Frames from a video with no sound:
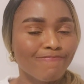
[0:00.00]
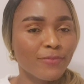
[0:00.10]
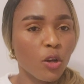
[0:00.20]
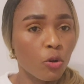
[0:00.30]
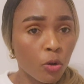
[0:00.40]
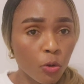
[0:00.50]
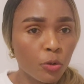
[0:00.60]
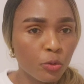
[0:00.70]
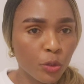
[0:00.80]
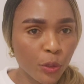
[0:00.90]
or
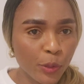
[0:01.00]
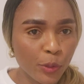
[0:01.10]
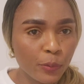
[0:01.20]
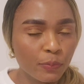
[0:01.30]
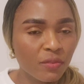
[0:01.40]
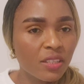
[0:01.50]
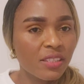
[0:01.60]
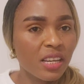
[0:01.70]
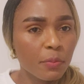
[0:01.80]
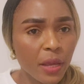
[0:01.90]
Ogo.
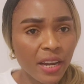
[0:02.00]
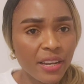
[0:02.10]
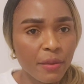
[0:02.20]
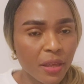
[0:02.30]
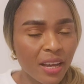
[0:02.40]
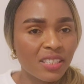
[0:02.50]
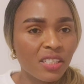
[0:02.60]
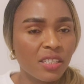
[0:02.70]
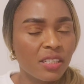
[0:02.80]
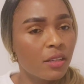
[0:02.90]
Send me an email at
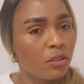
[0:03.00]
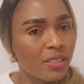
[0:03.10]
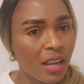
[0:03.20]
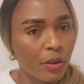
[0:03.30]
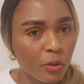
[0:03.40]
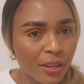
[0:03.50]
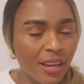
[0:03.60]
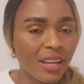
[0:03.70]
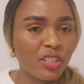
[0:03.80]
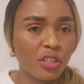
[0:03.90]

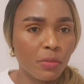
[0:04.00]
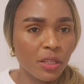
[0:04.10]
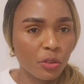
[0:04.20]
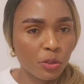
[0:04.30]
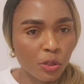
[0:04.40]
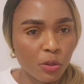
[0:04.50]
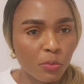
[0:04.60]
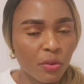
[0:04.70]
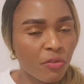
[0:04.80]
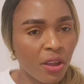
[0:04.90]

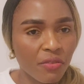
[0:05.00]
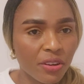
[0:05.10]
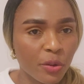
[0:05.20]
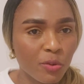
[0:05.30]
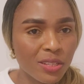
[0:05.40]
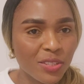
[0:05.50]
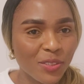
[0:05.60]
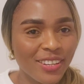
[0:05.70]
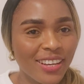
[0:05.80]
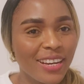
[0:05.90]
styleoge@gmail.com if you have any
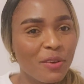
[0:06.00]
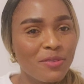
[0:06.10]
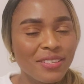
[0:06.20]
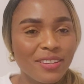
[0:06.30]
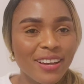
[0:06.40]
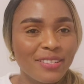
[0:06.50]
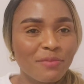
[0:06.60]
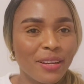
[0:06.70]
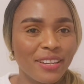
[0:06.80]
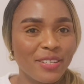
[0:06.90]
question. And I will see you guys
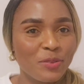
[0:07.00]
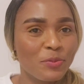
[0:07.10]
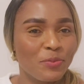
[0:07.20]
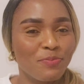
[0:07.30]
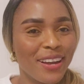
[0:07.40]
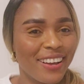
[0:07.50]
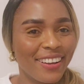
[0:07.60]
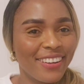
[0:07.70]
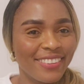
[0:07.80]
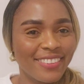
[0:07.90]
in my next one. Bye.